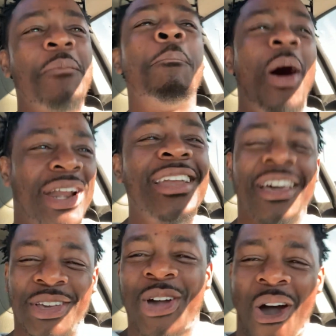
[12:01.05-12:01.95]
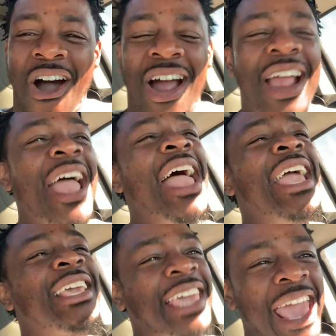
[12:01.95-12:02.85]
Bought another car,
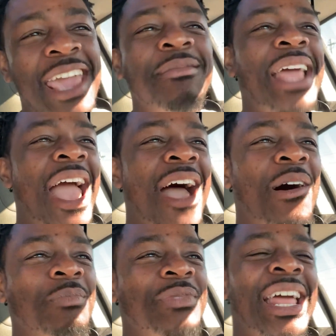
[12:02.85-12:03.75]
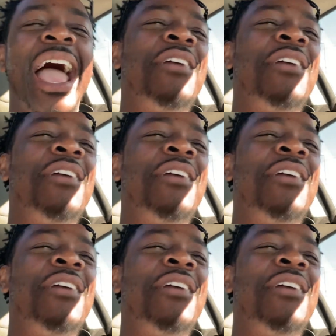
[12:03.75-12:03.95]
came down, and I